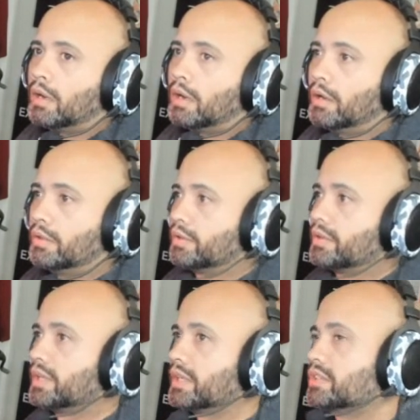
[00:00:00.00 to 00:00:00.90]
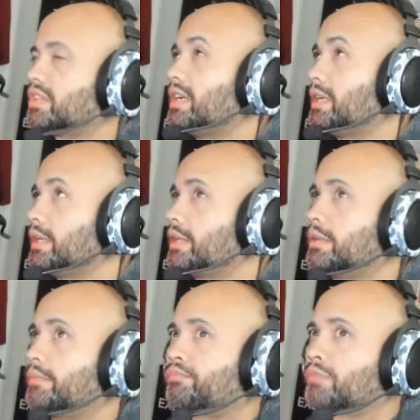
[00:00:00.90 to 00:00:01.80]
other things like
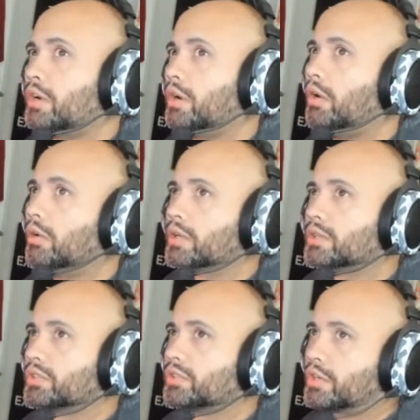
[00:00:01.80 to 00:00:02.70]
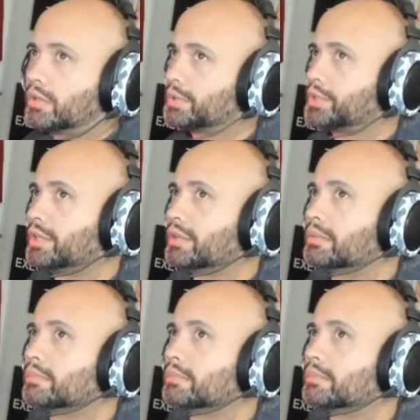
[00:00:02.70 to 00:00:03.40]
Hulk as a skirmisher.